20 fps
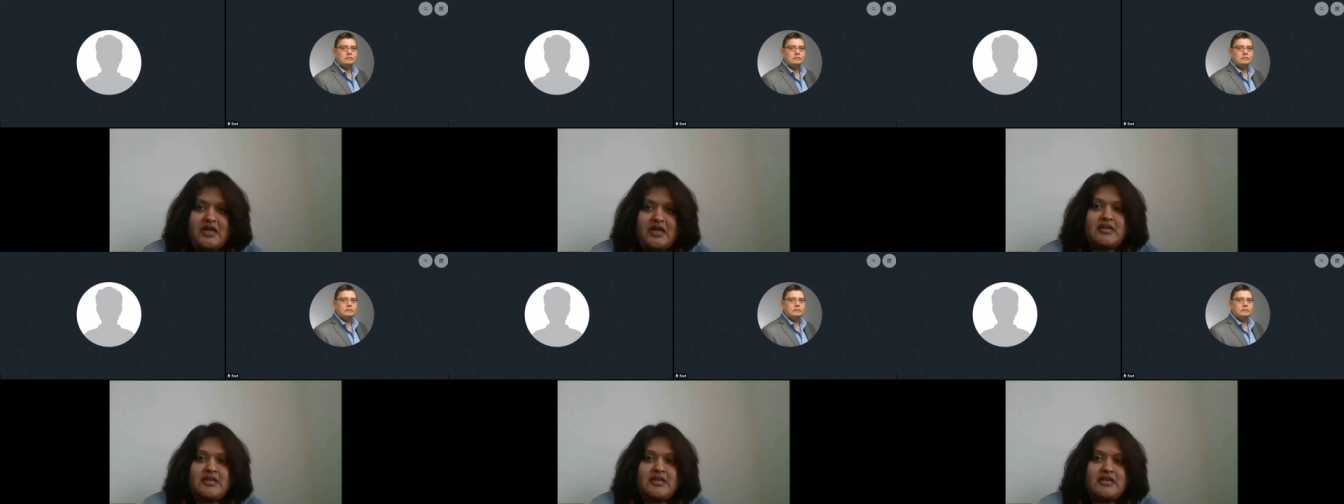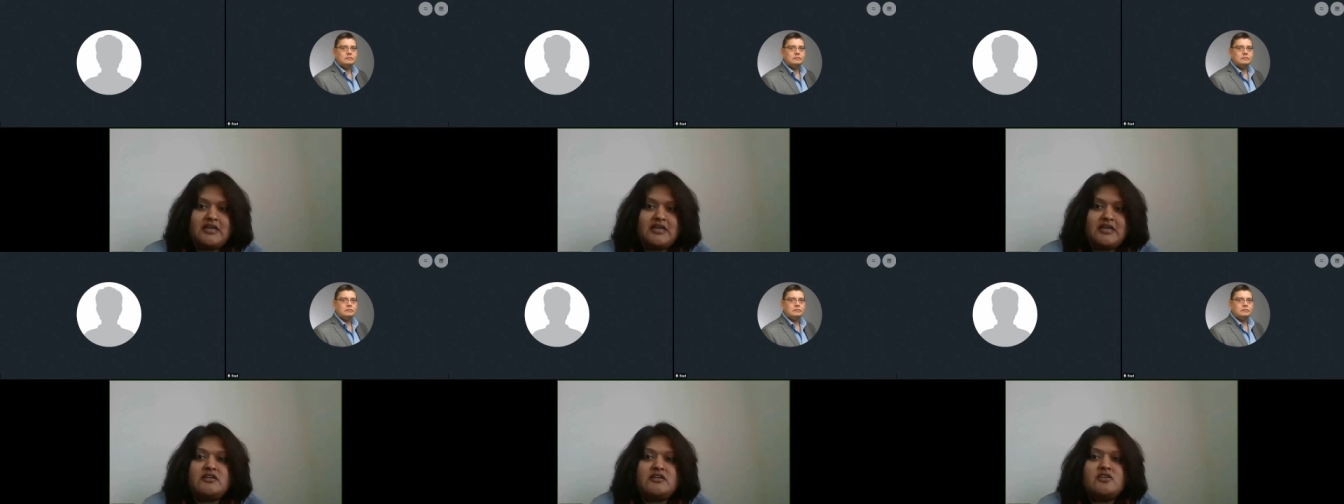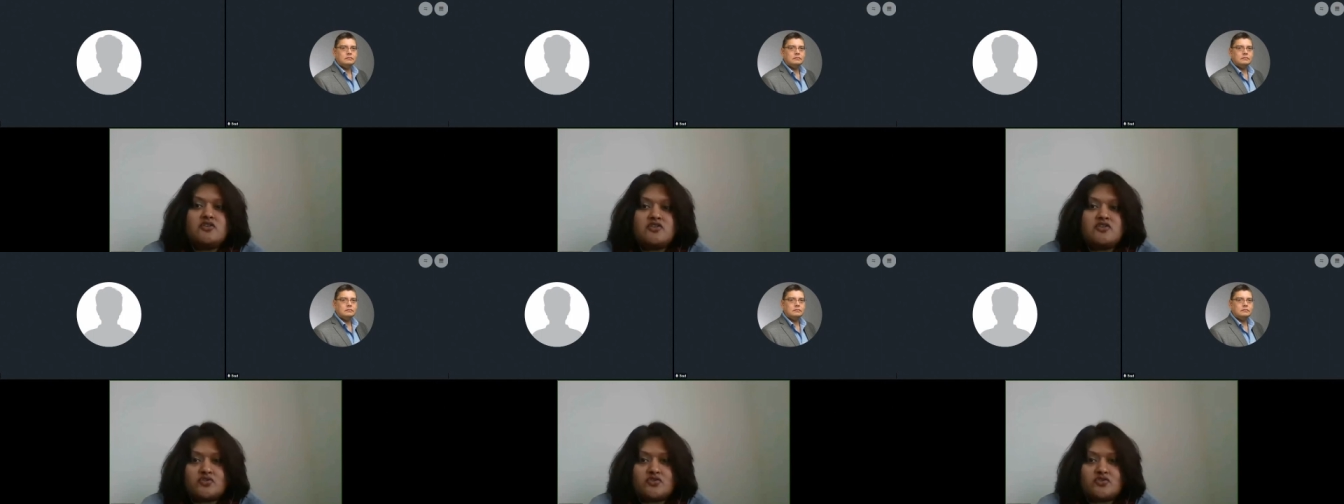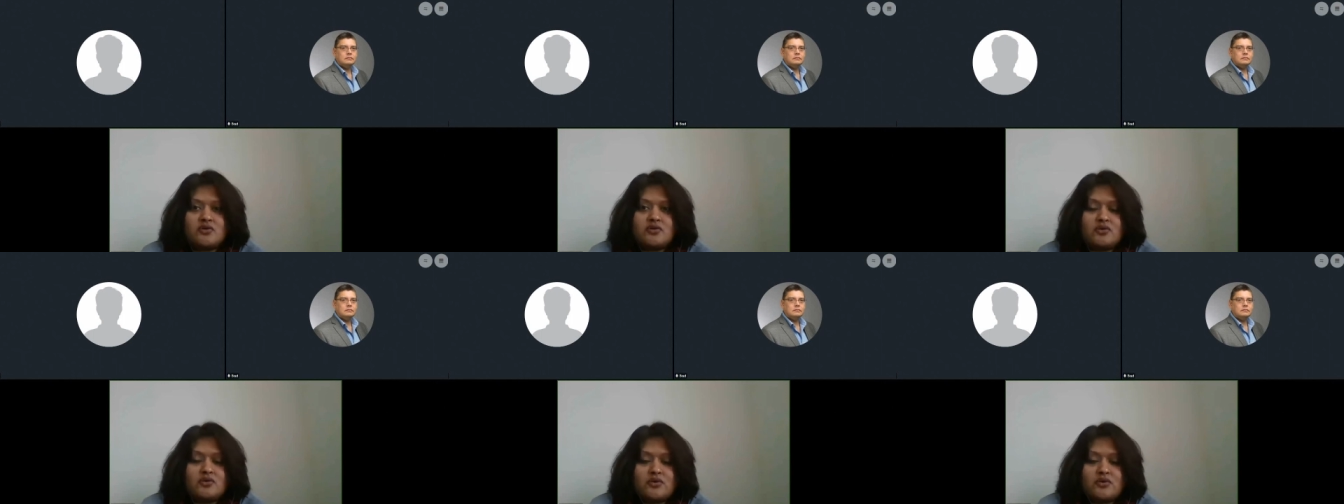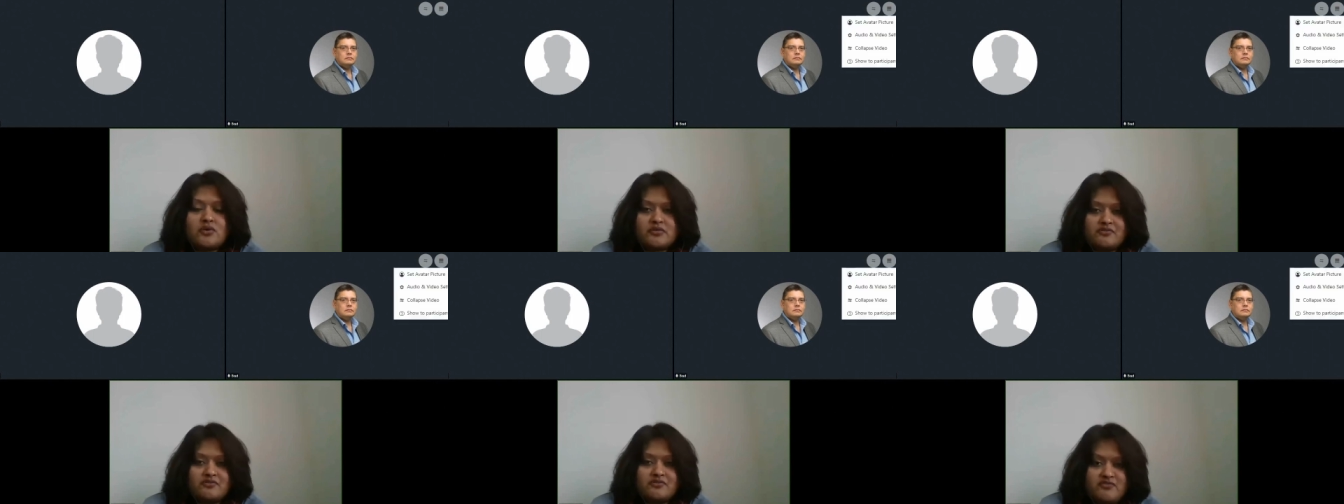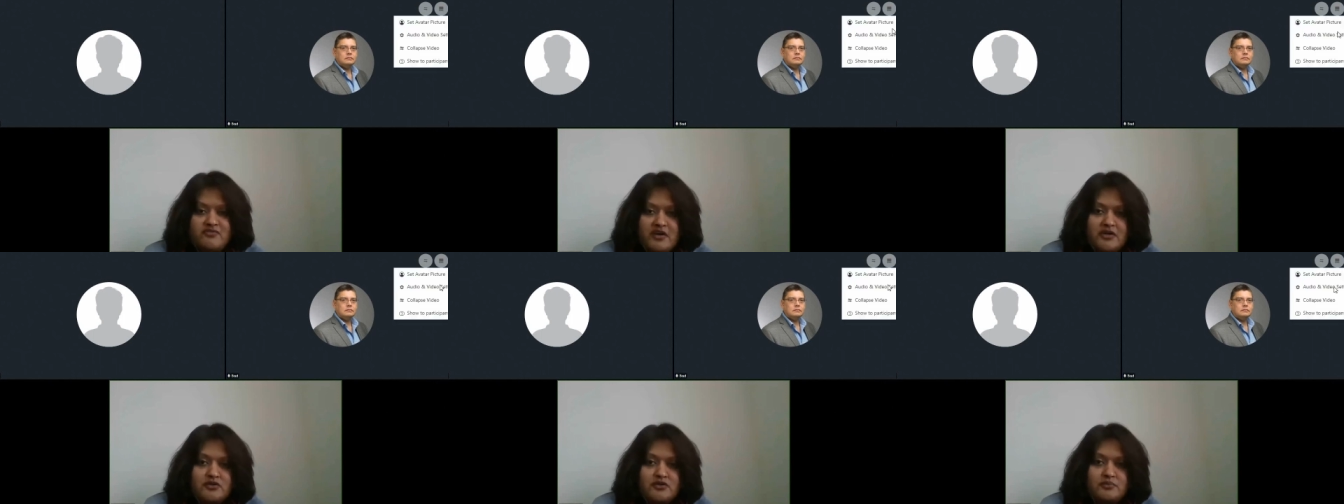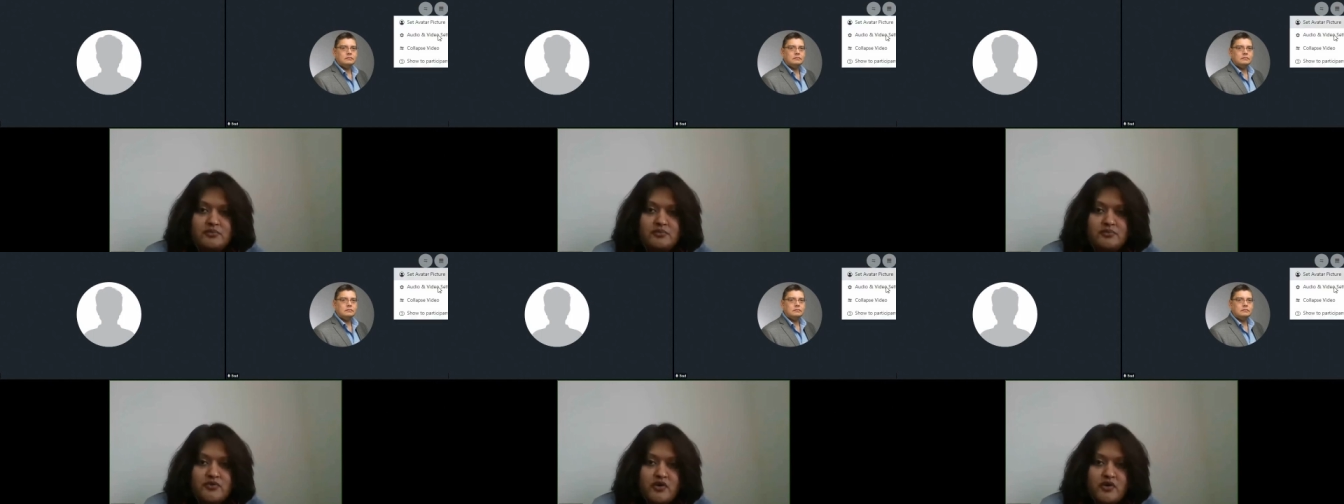any initial or the
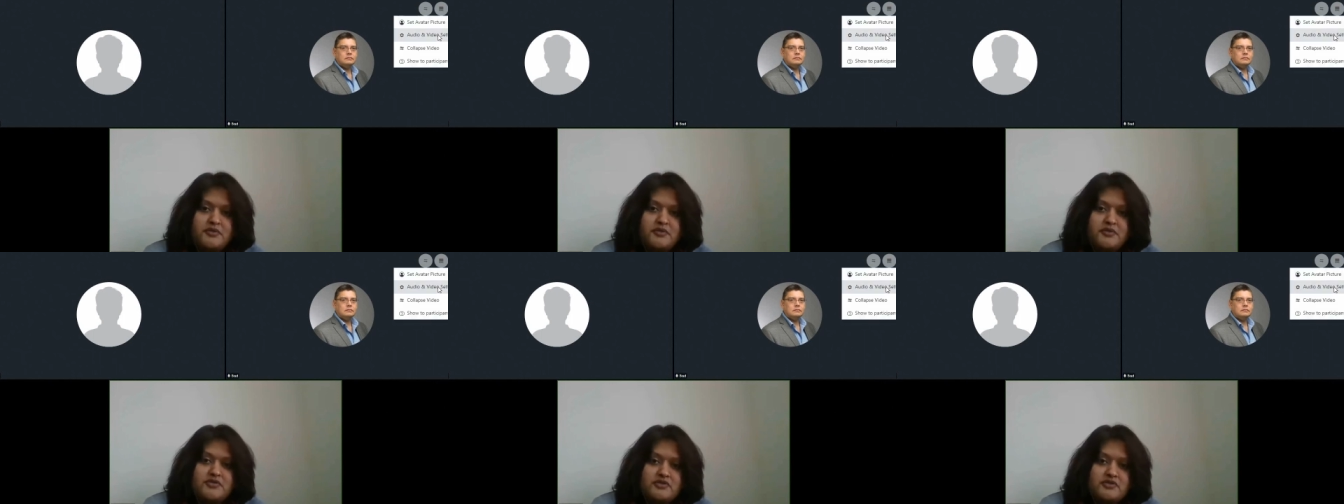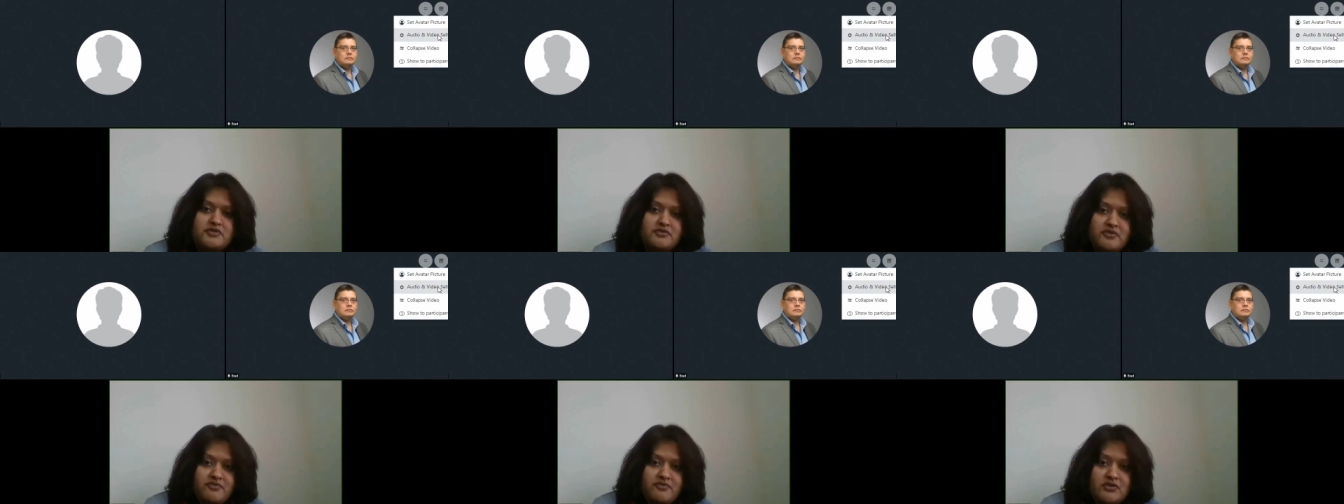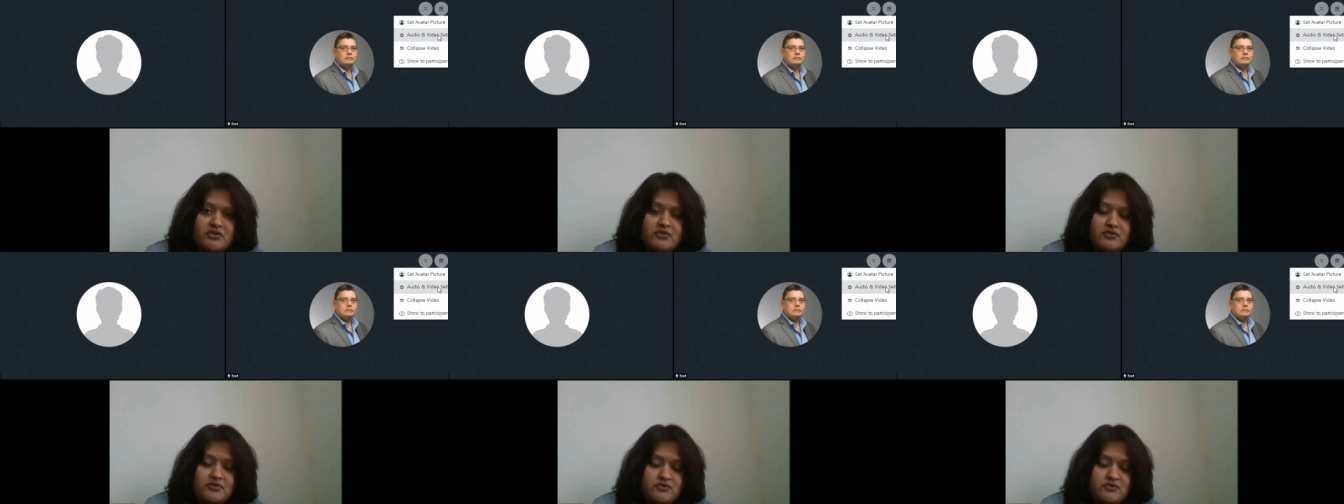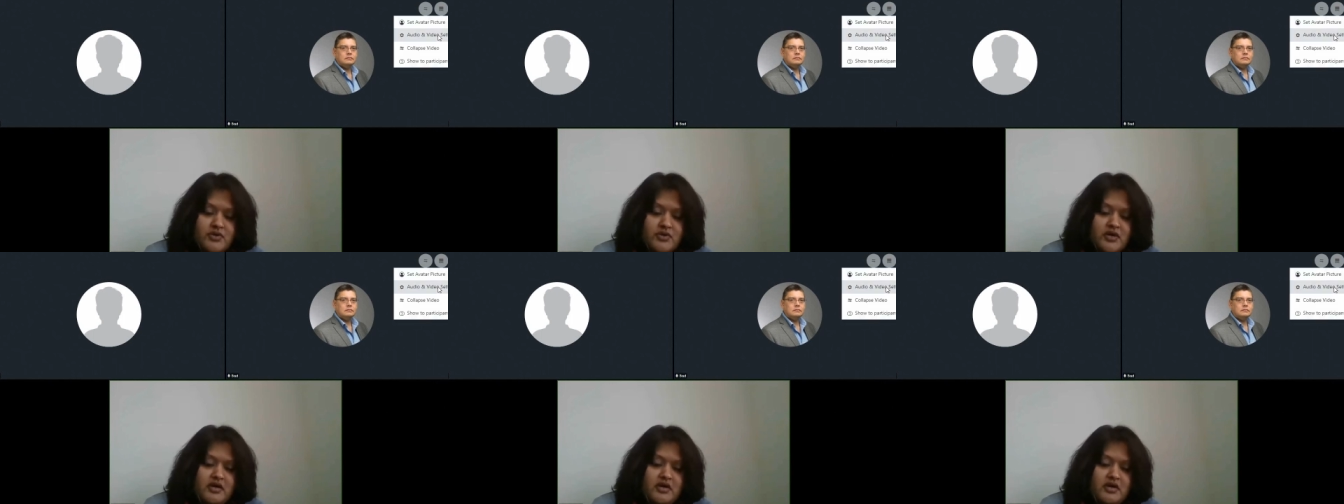final property review,